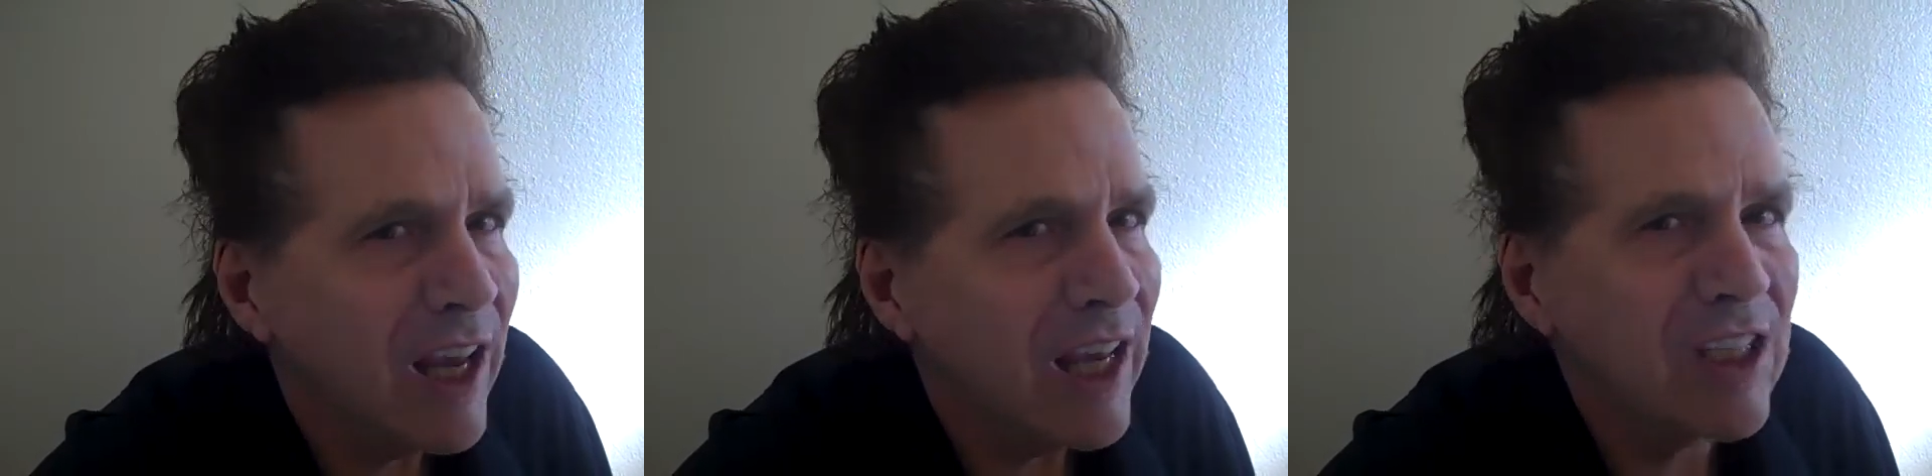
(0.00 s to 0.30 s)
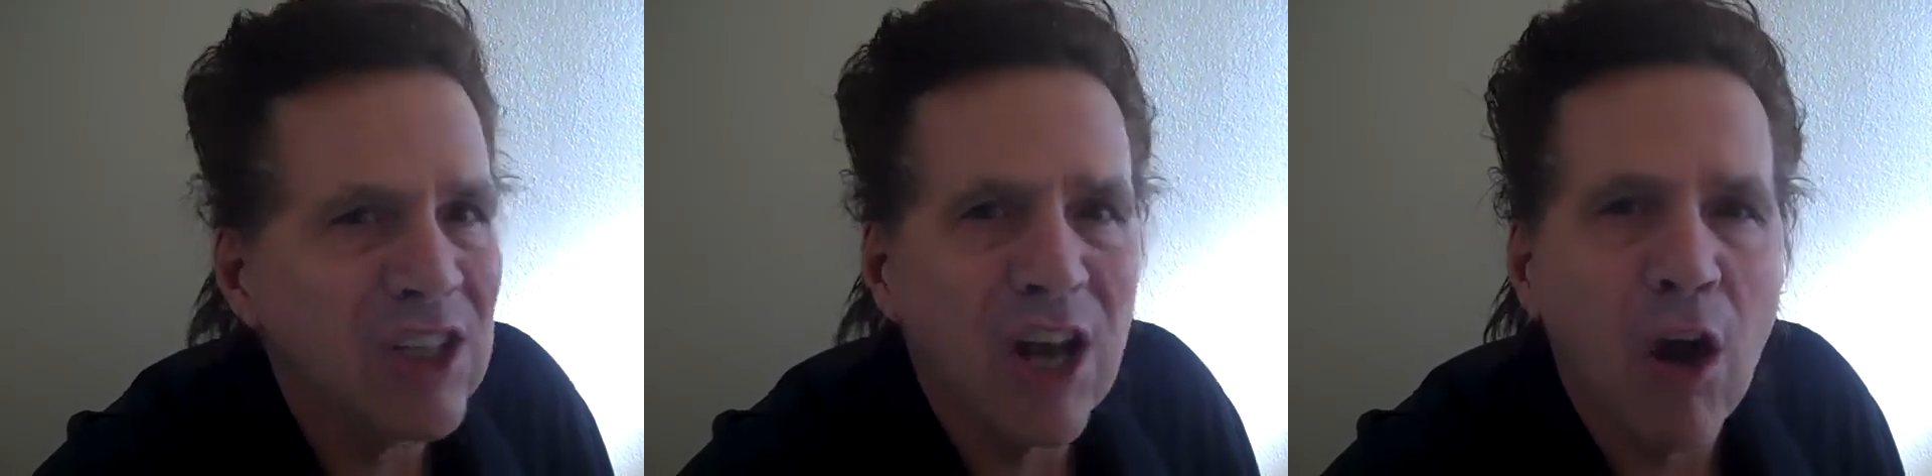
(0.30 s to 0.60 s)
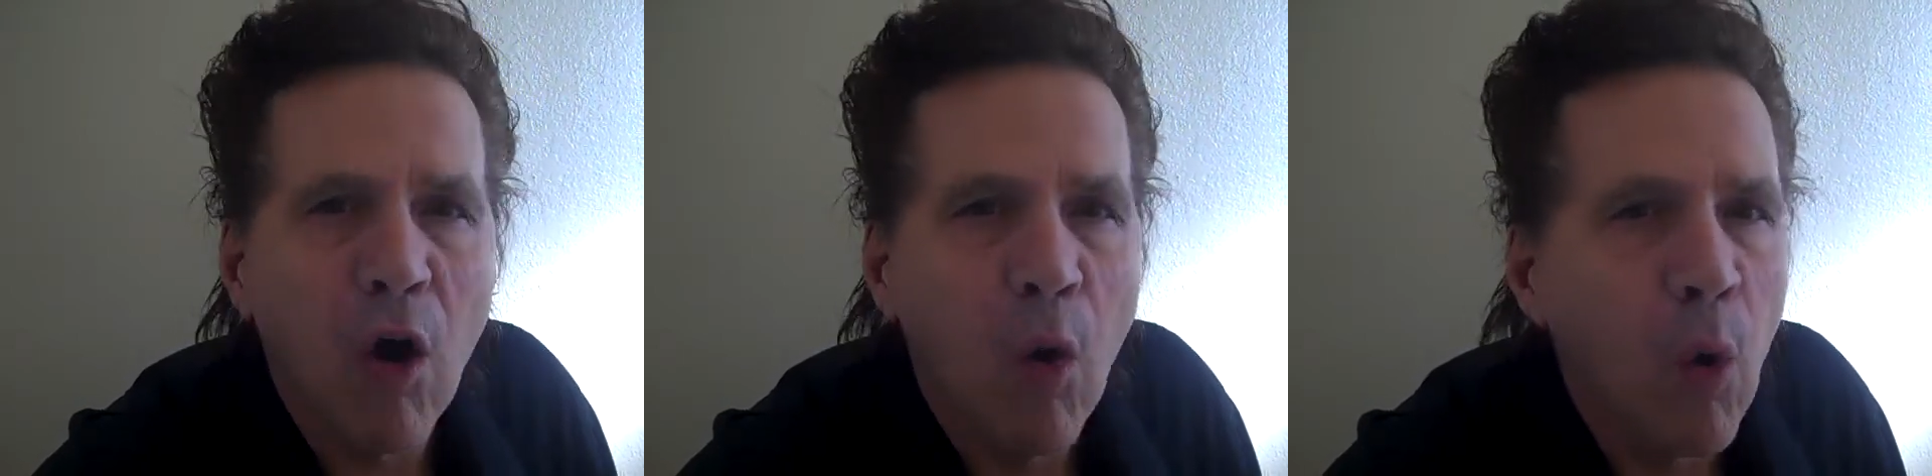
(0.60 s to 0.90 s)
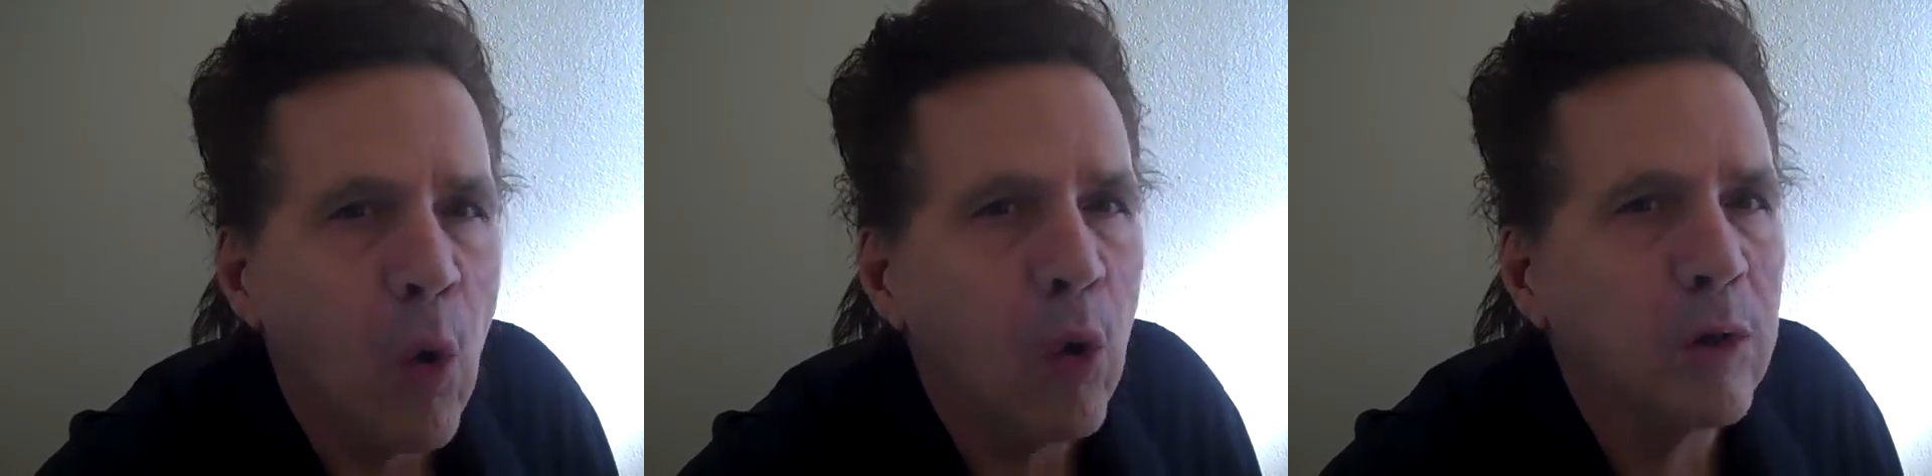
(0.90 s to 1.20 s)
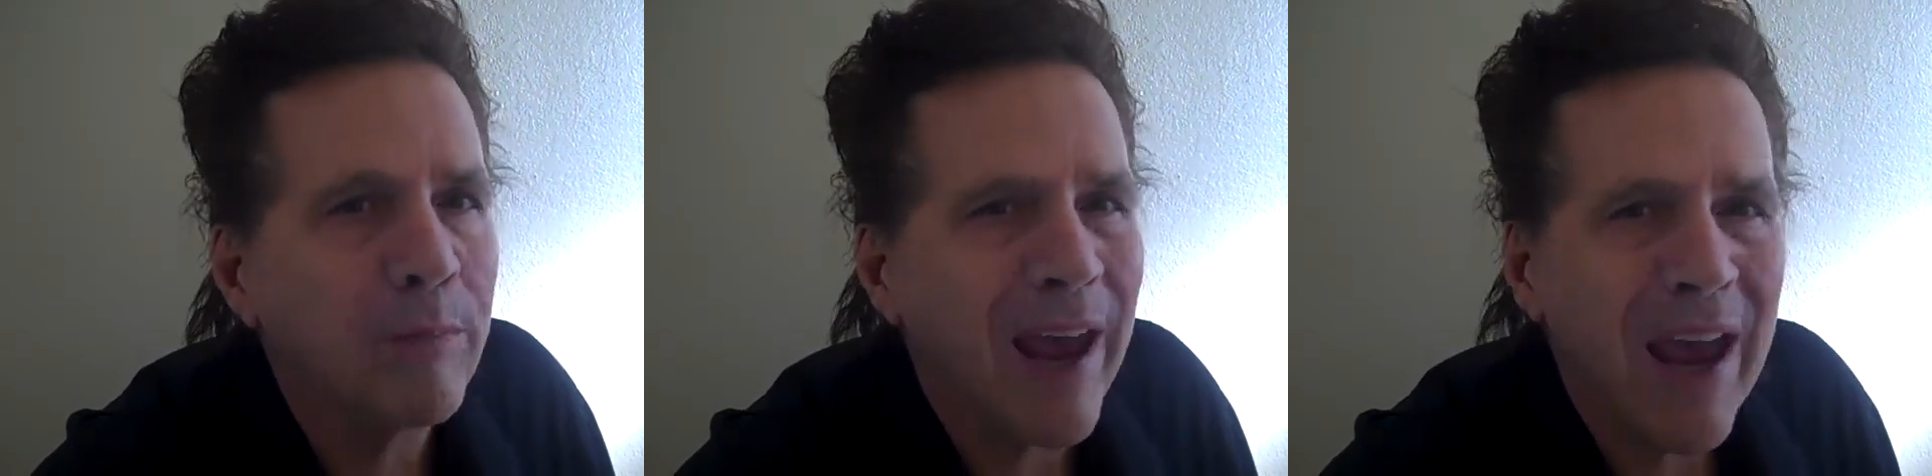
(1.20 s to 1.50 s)
It's an
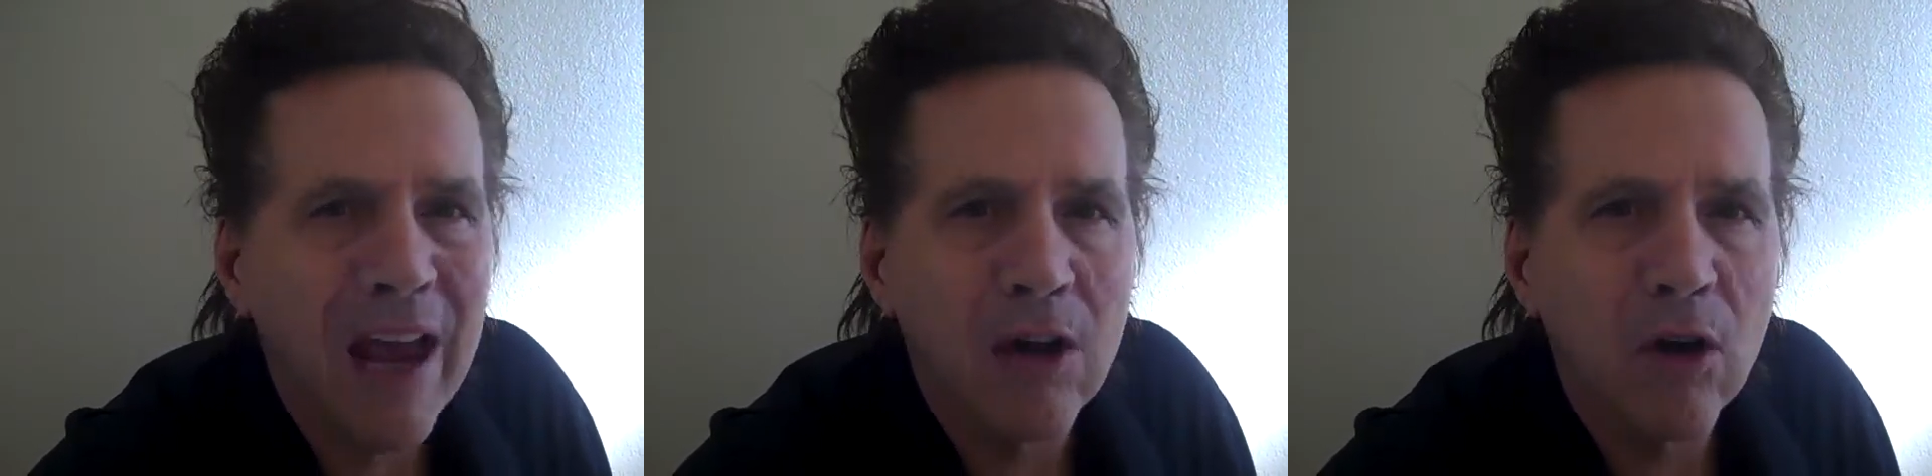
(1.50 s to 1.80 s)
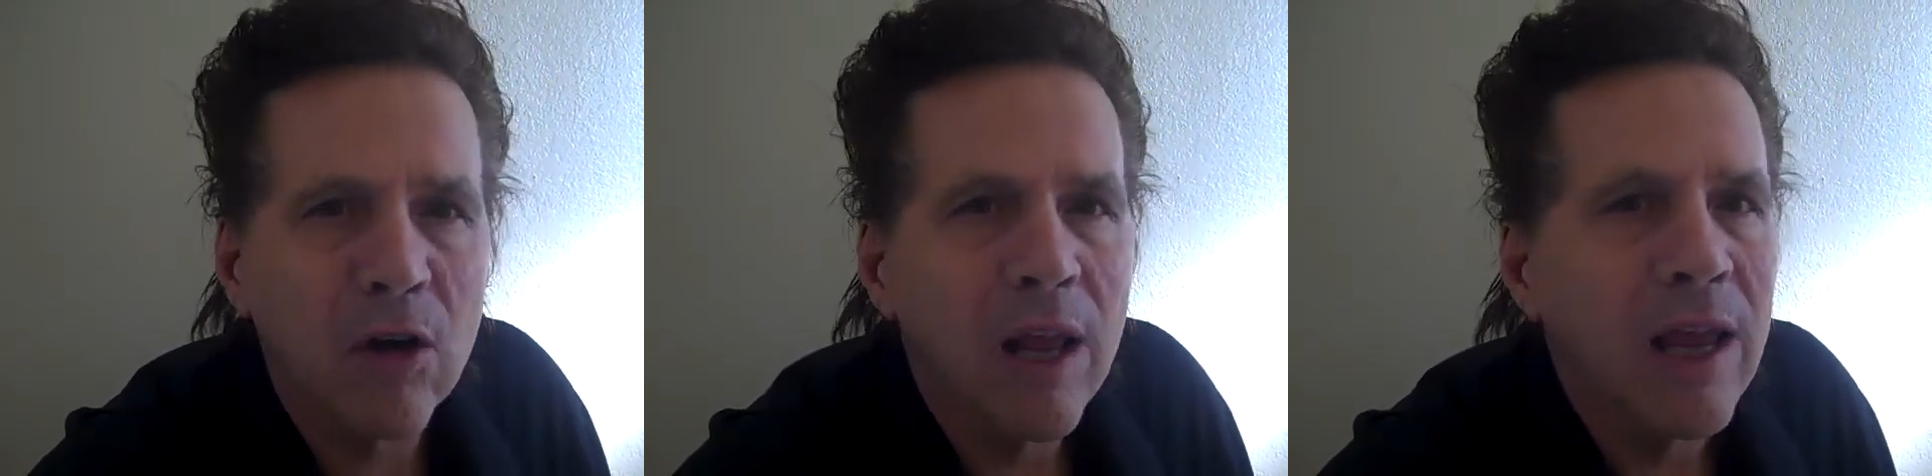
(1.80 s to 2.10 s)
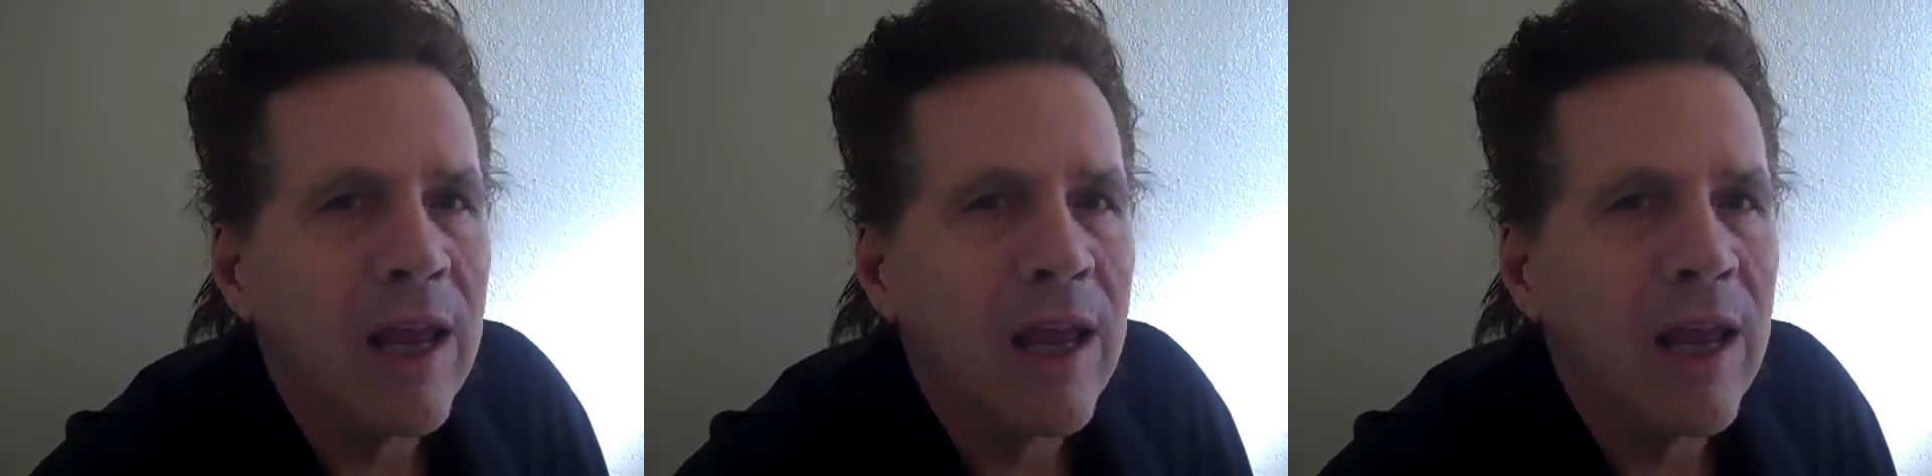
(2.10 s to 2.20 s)
old pattern.